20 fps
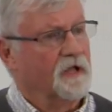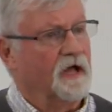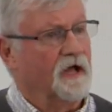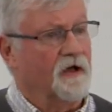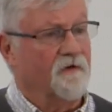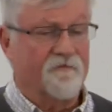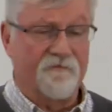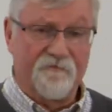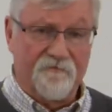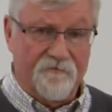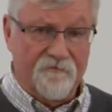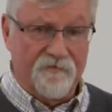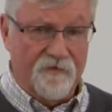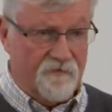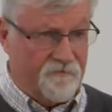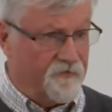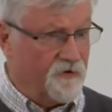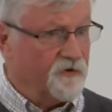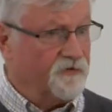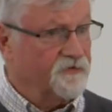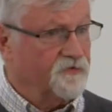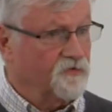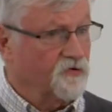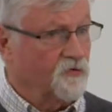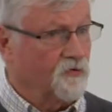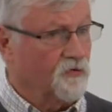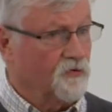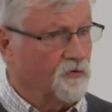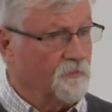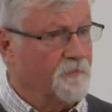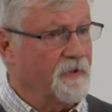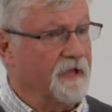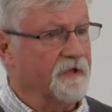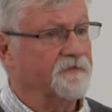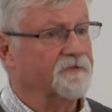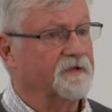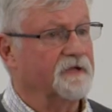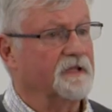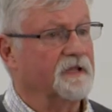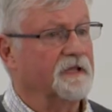the first tool
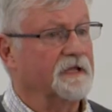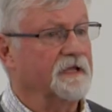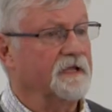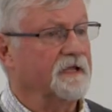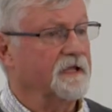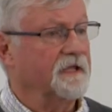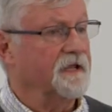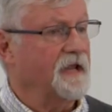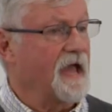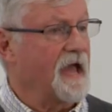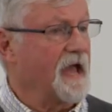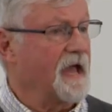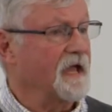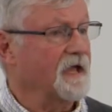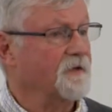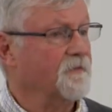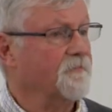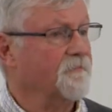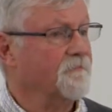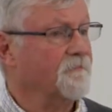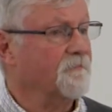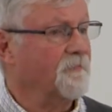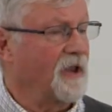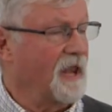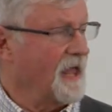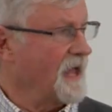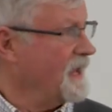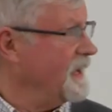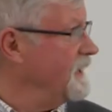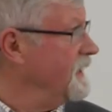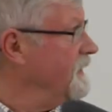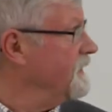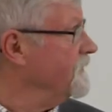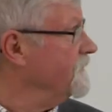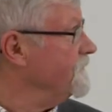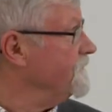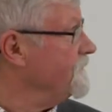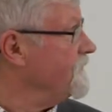basically in ag planning.